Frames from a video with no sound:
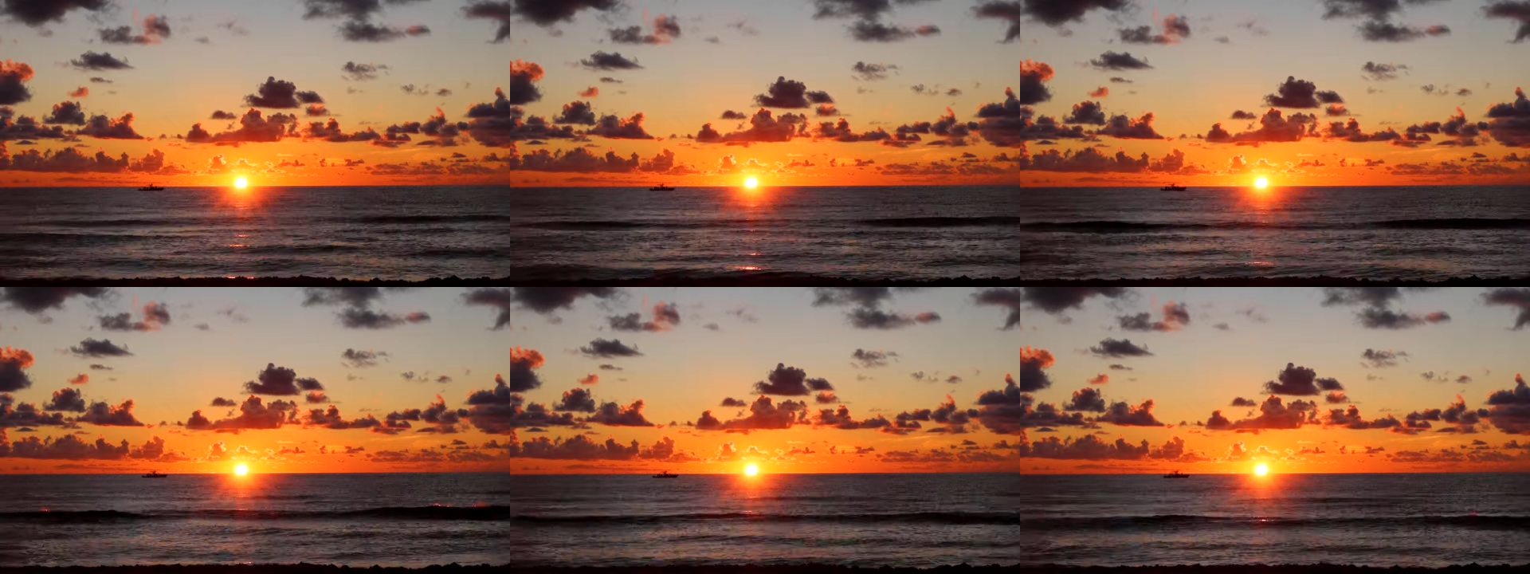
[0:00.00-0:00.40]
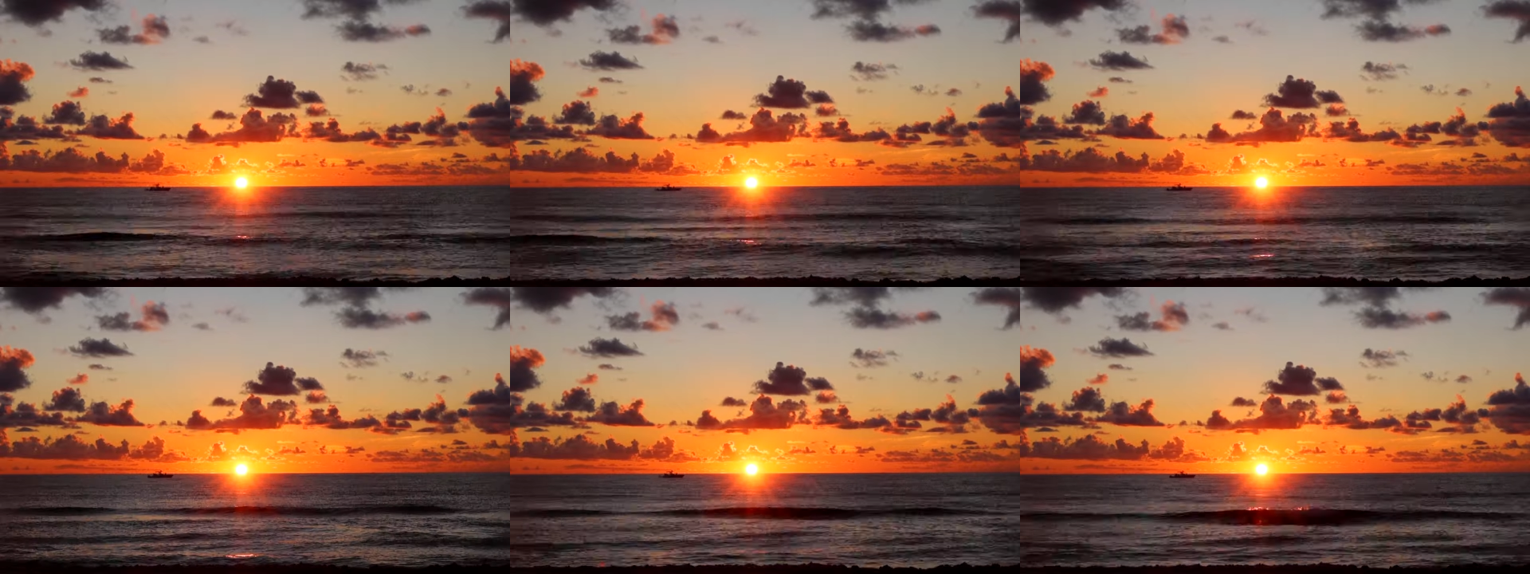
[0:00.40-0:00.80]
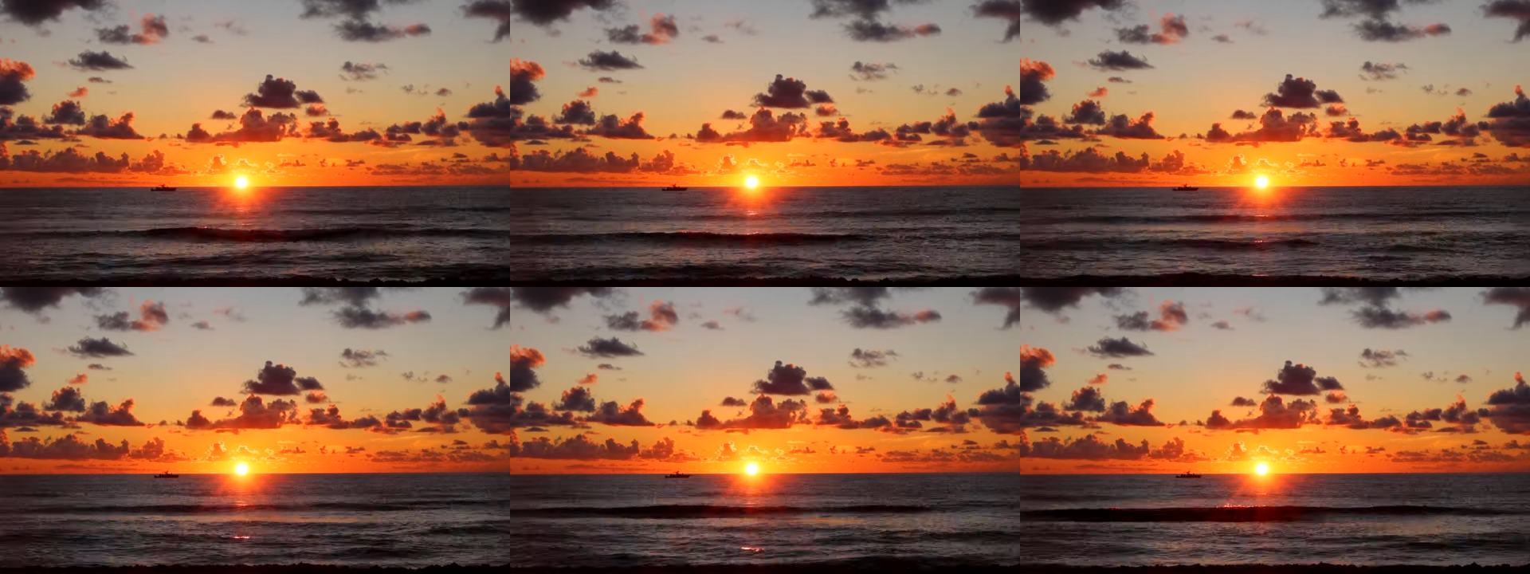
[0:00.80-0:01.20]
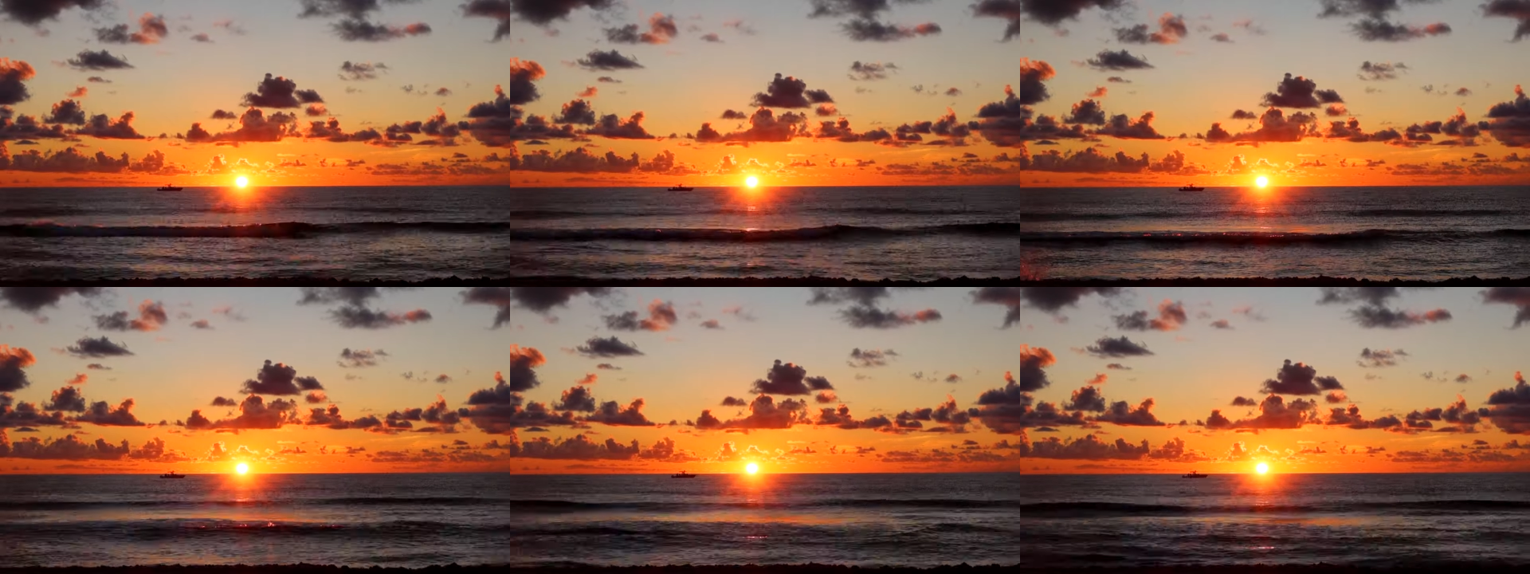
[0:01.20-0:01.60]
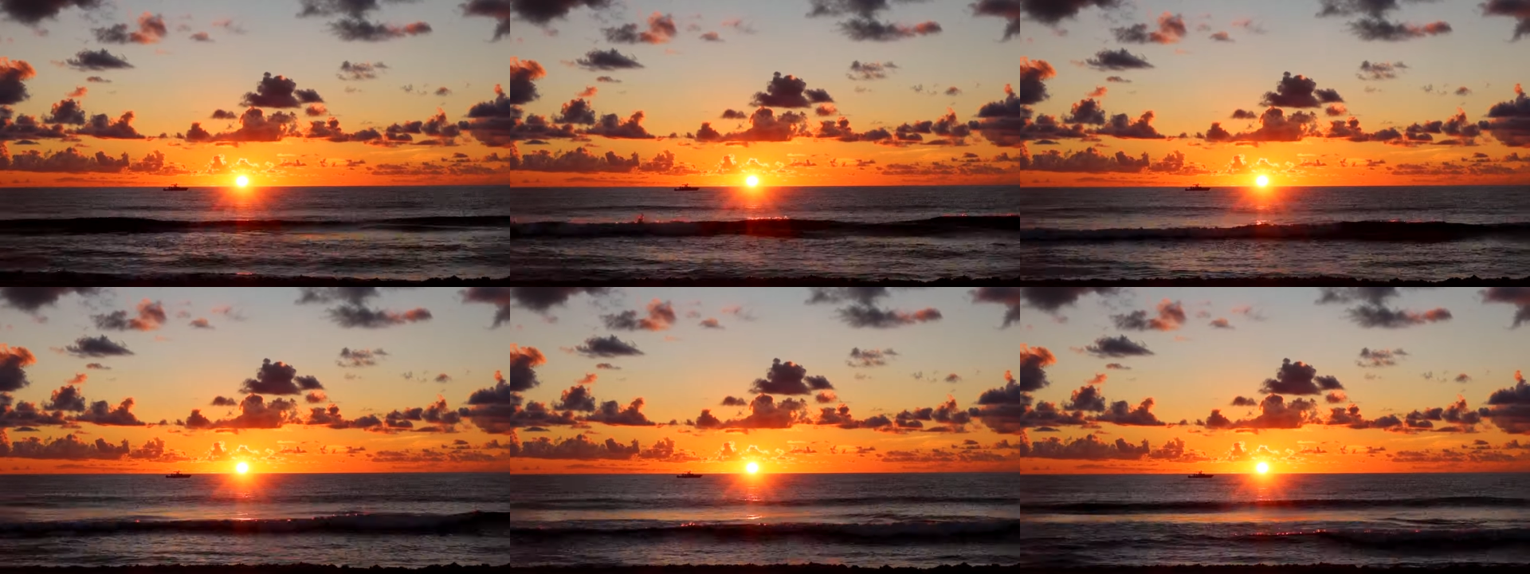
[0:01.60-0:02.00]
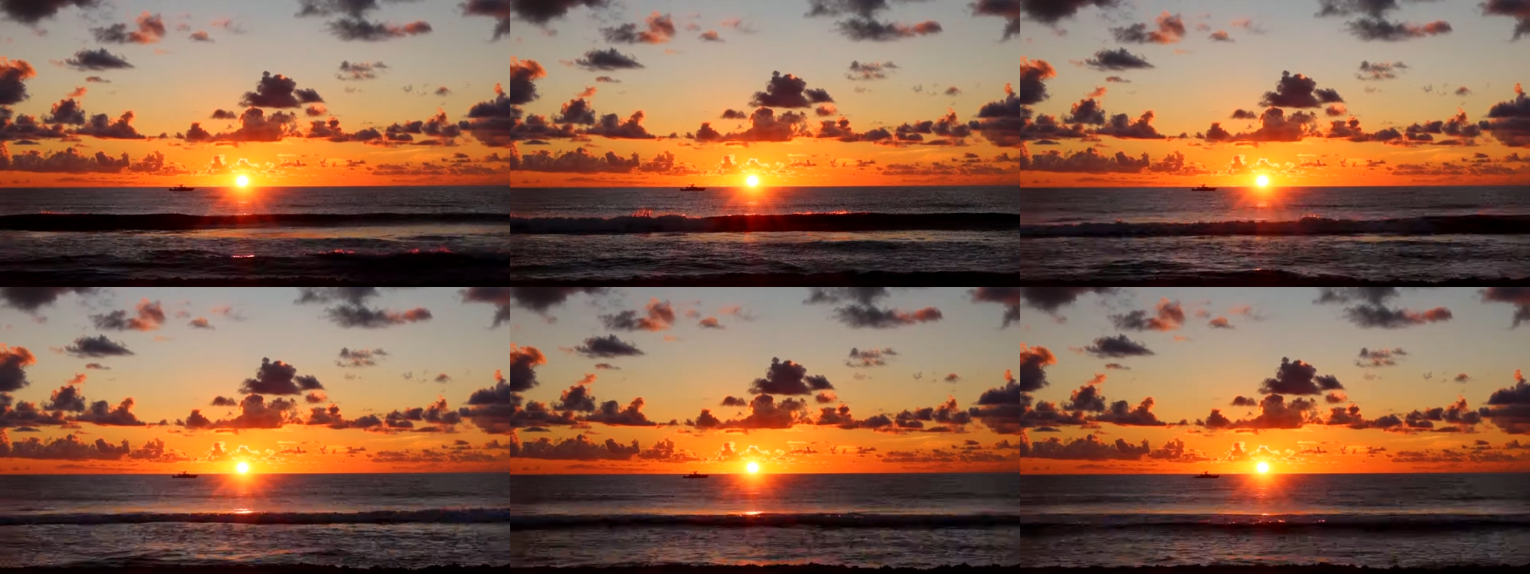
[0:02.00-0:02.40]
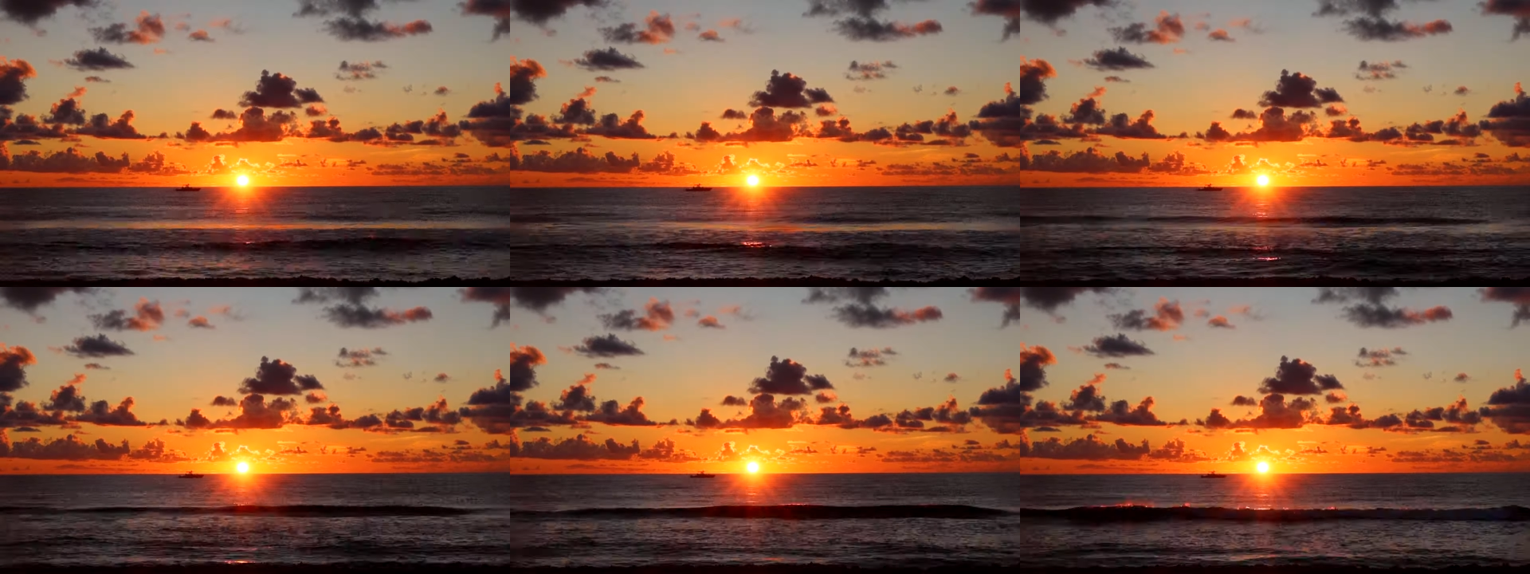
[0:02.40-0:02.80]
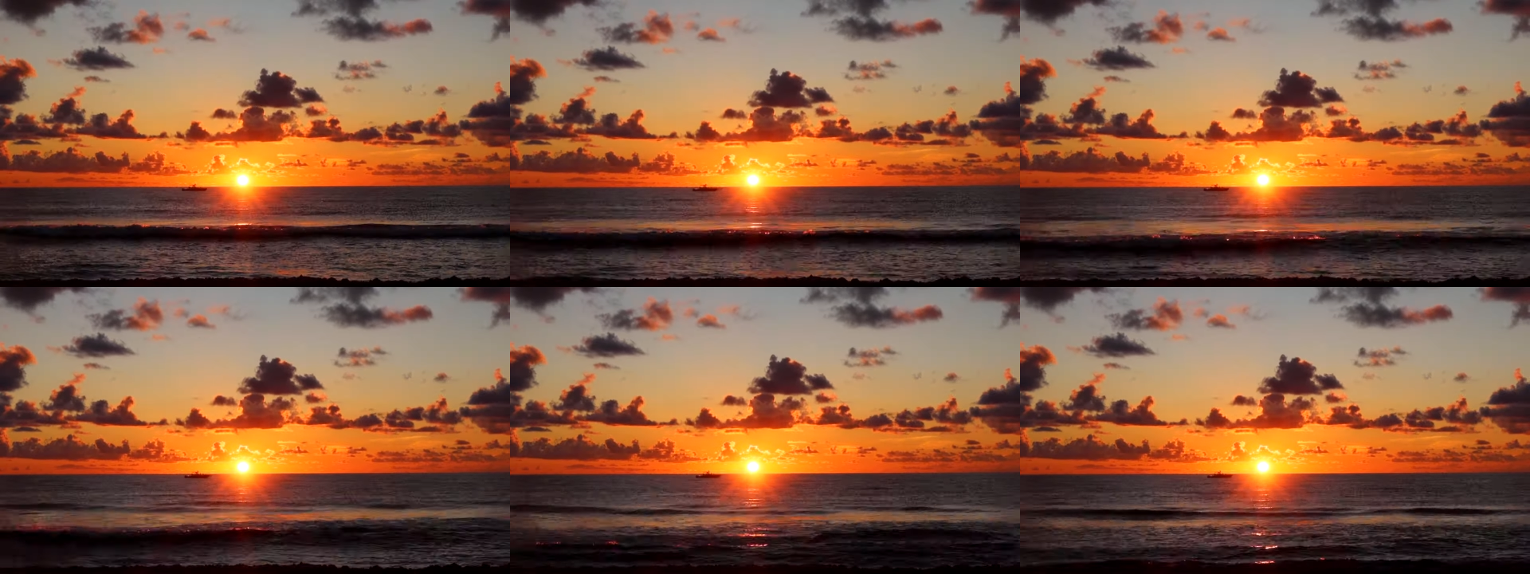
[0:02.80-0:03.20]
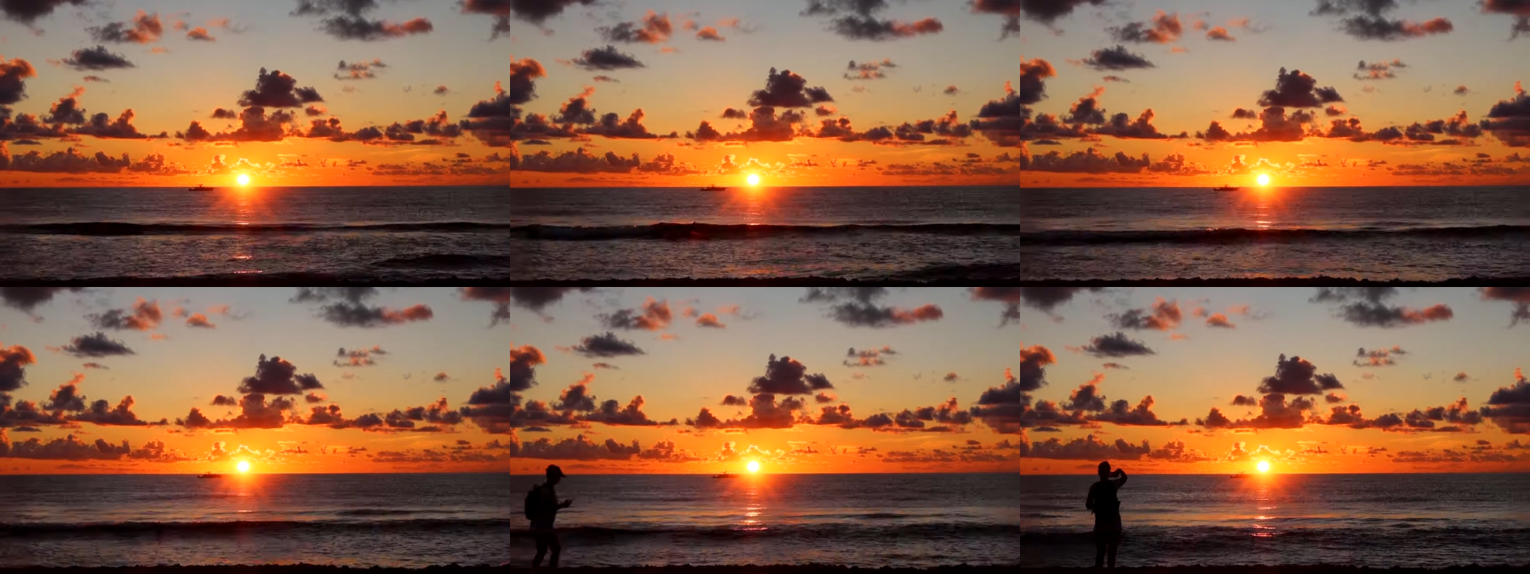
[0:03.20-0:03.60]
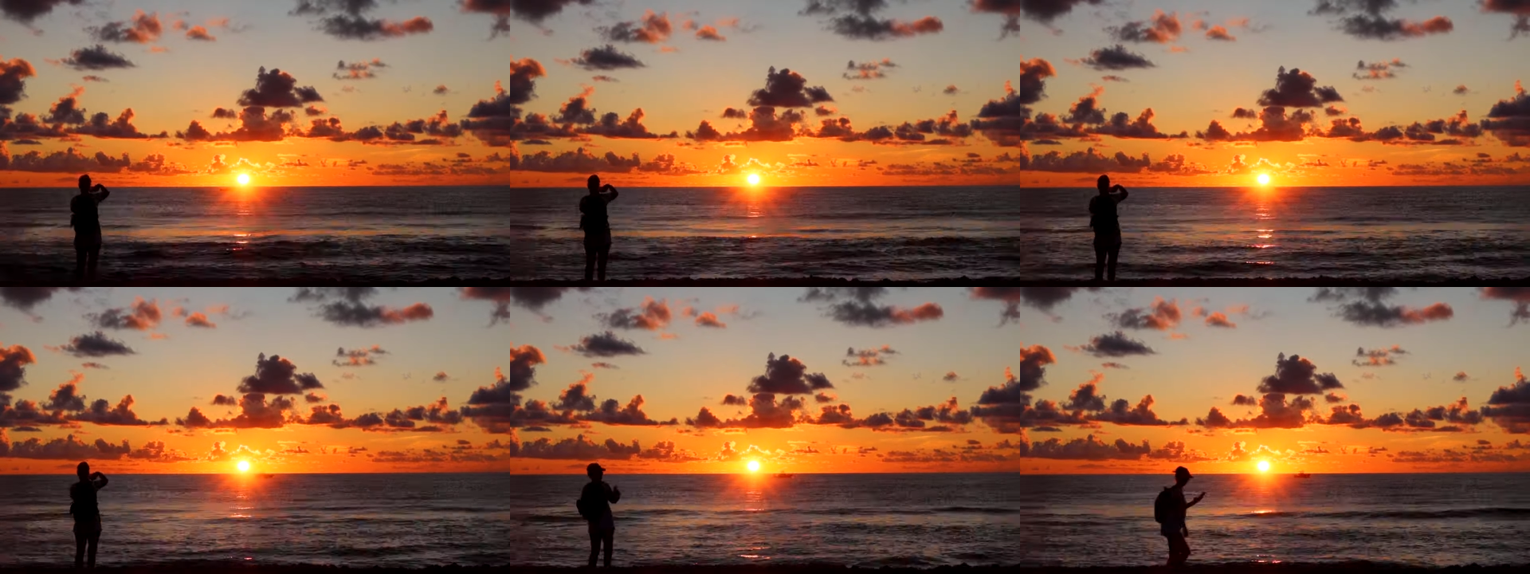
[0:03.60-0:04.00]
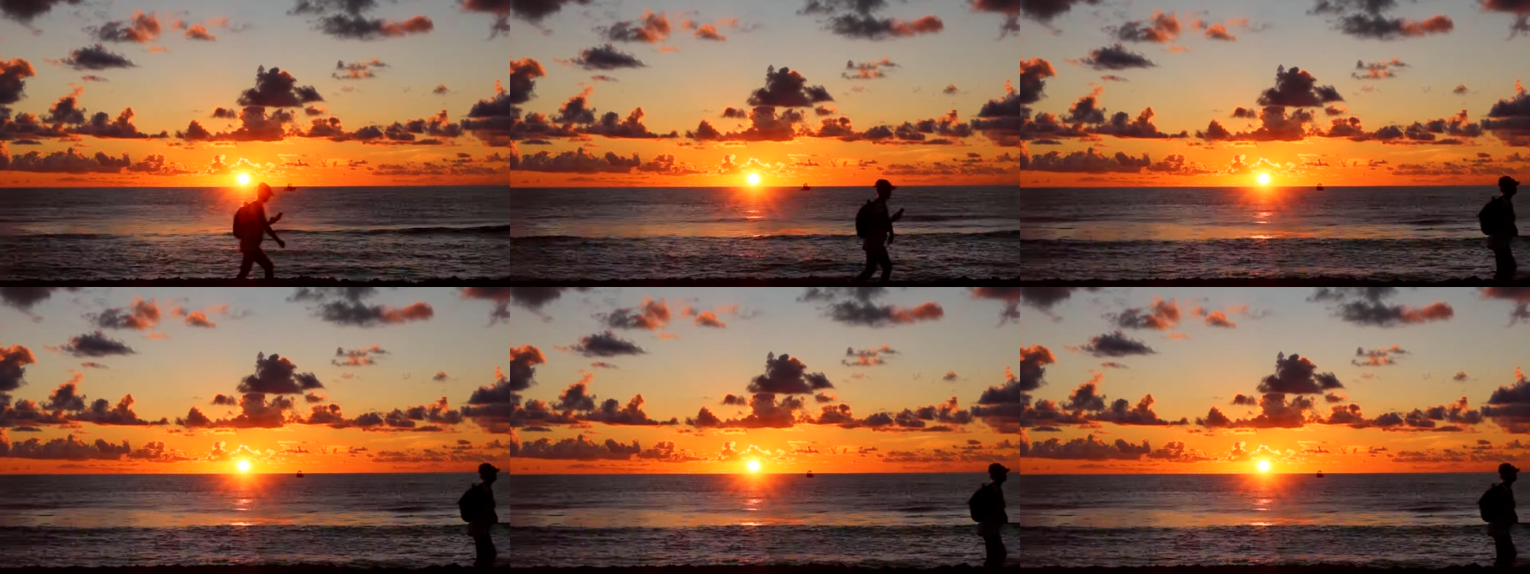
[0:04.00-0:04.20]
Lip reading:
No face is visible, so there are no lips to read.